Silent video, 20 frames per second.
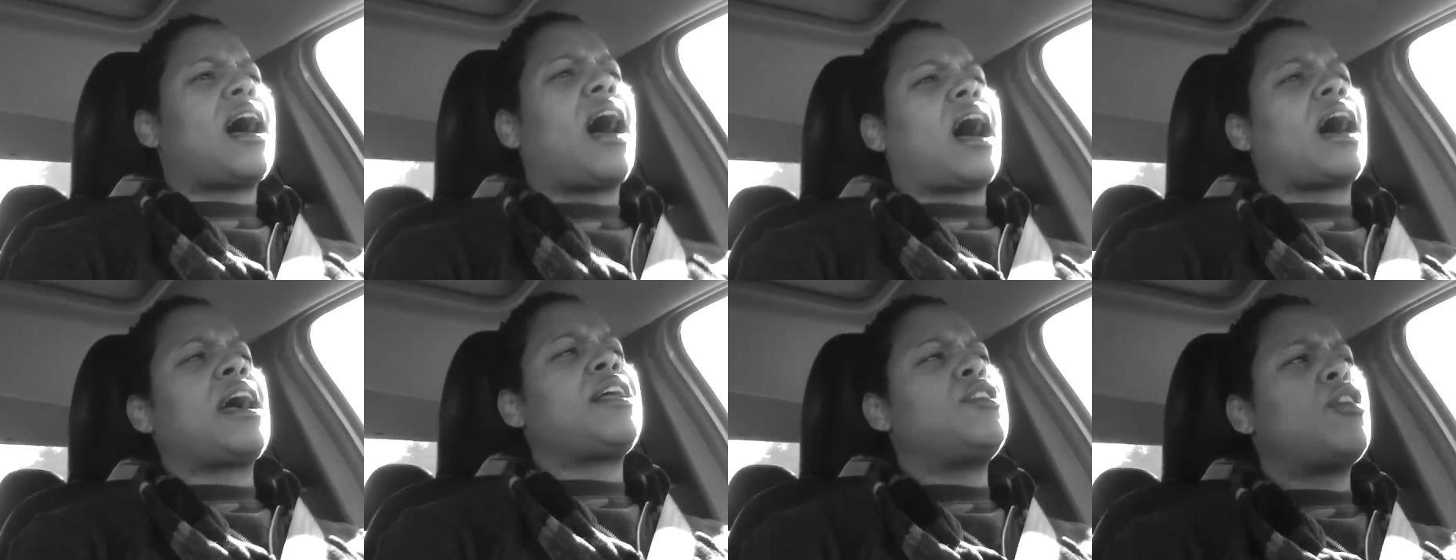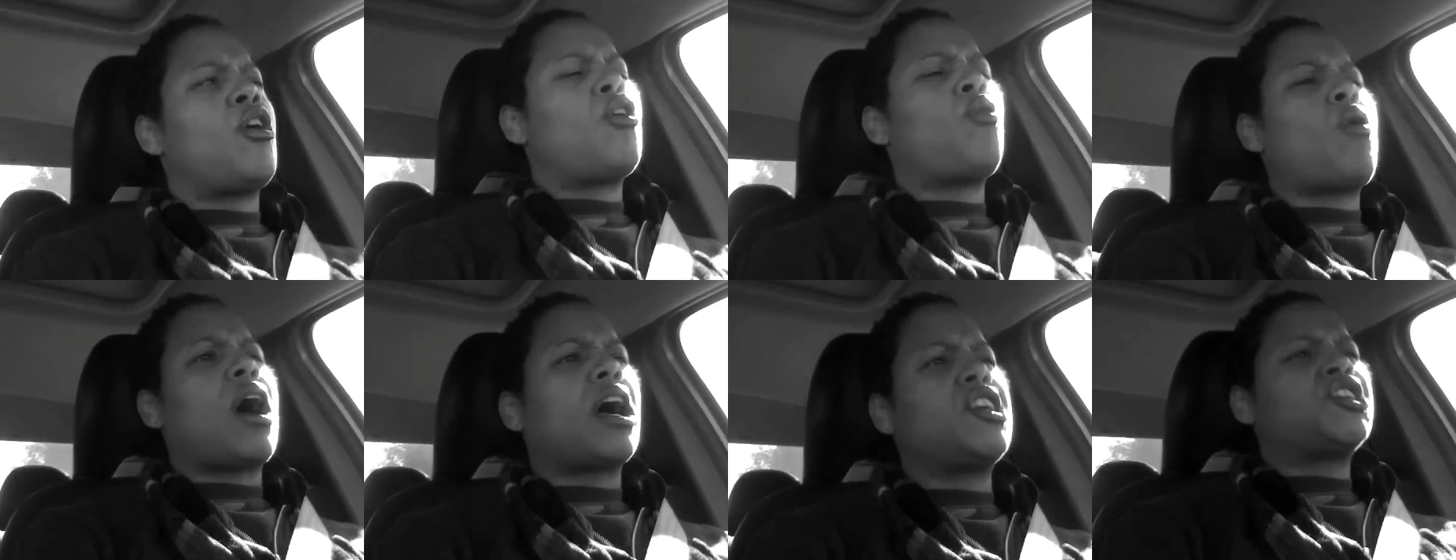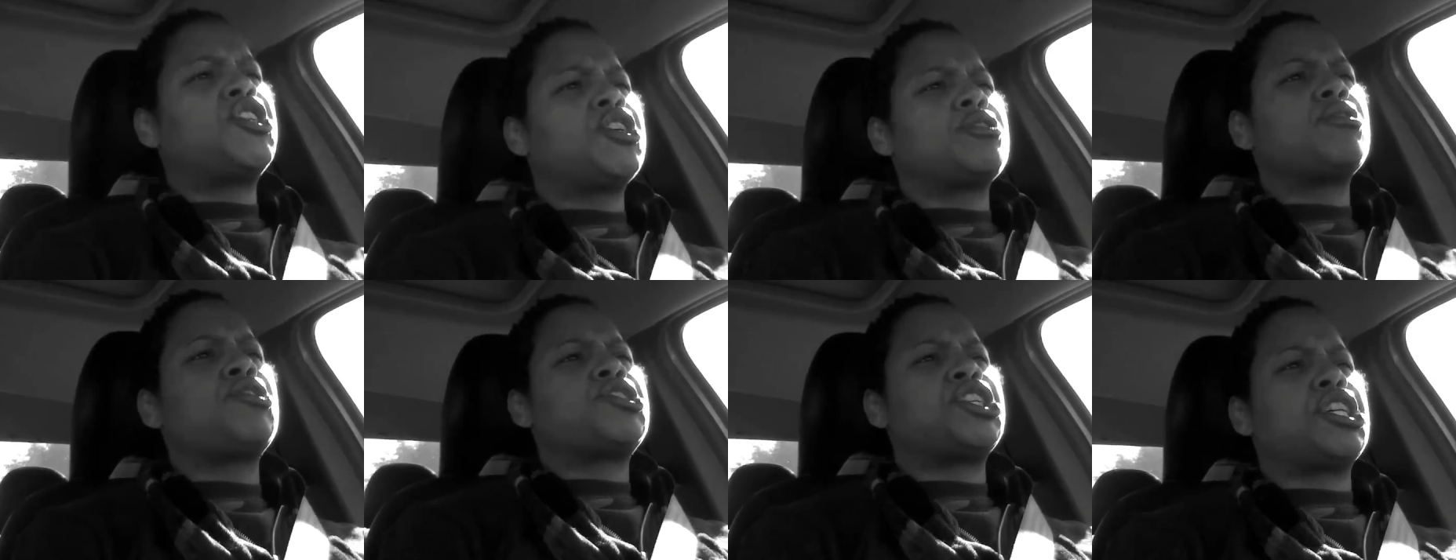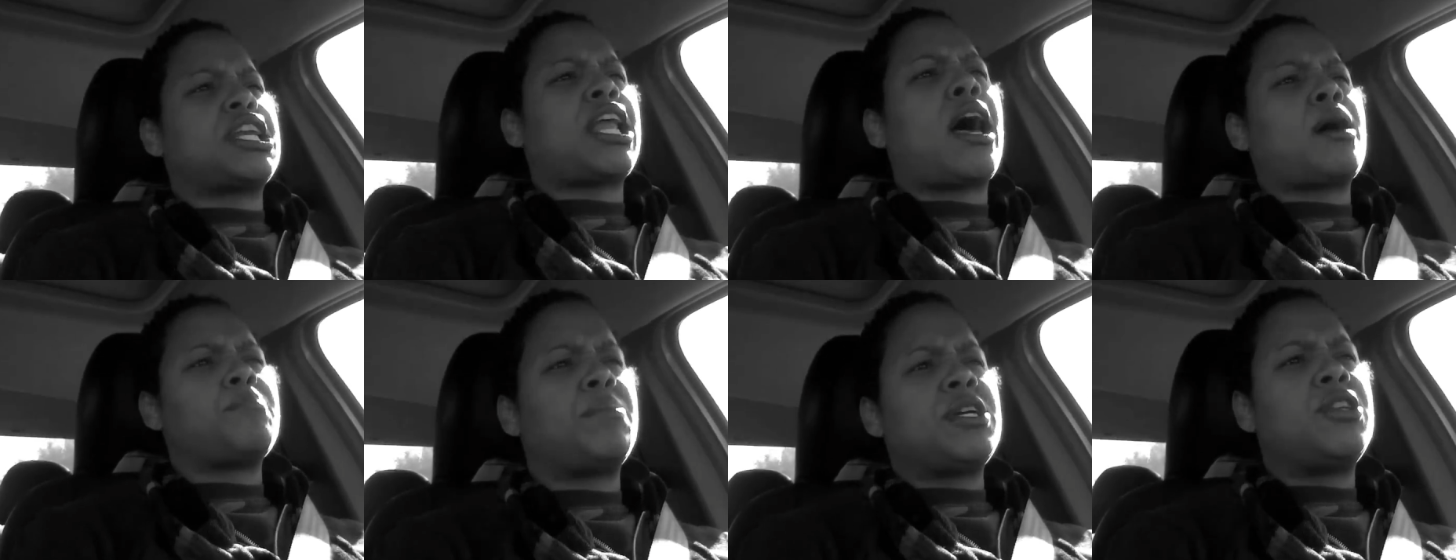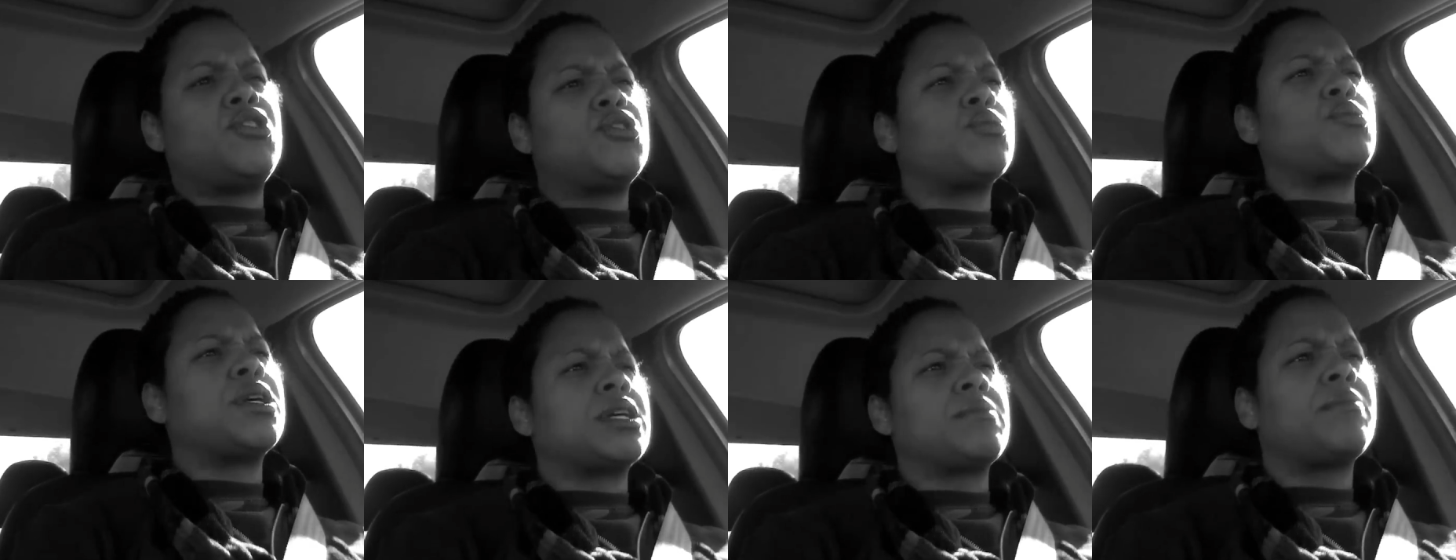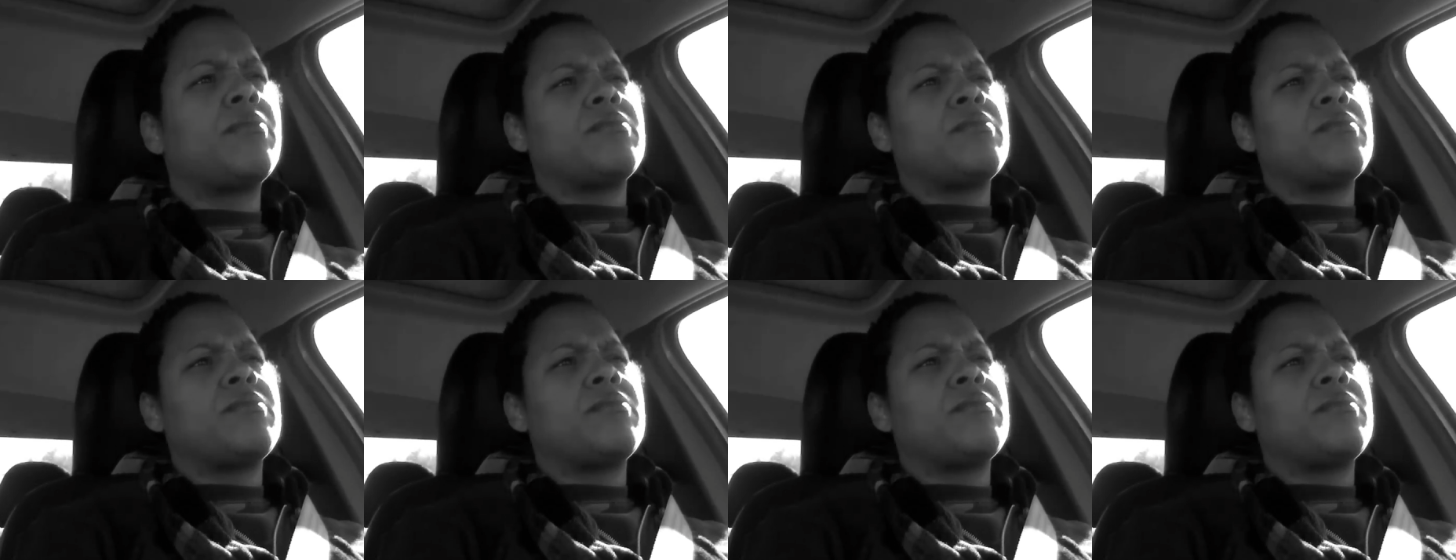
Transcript: I know I should or should not be doing.